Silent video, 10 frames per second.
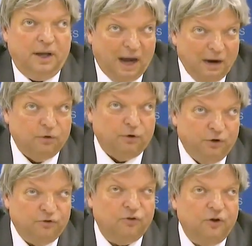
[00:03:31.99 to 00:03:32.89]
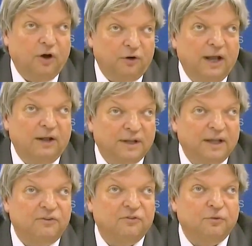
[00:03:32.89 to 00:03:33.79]
how good our
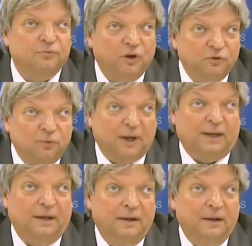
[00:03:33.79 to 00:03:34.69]
healthcare systems are doing.